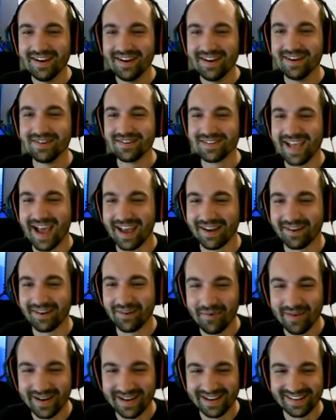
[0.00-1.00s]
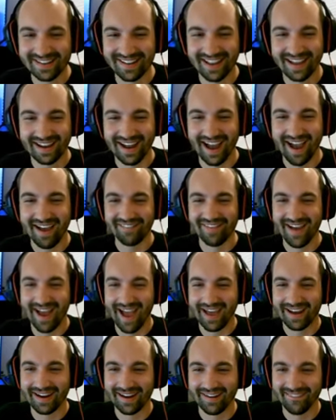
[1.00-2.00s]
who's had a week like I've
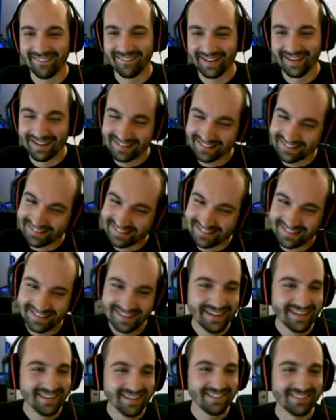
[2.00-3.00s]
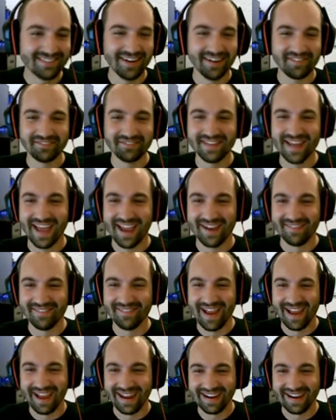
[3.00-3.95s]
had at work. Oh, rough day, man.